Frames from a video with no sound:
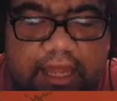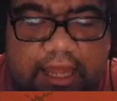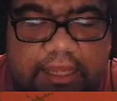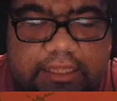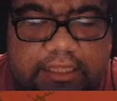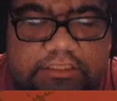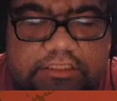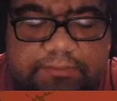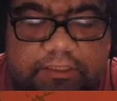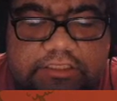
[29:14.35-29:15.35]
I guess
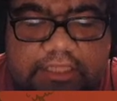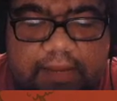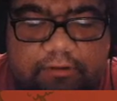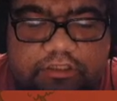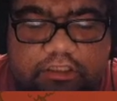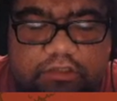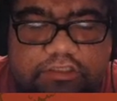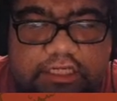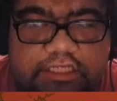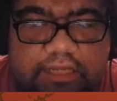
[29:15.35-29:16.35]
that's because the library isn't
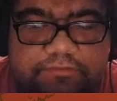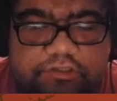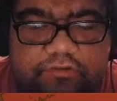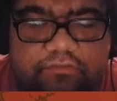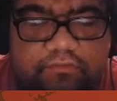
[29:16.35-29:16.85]
closing anytime soon.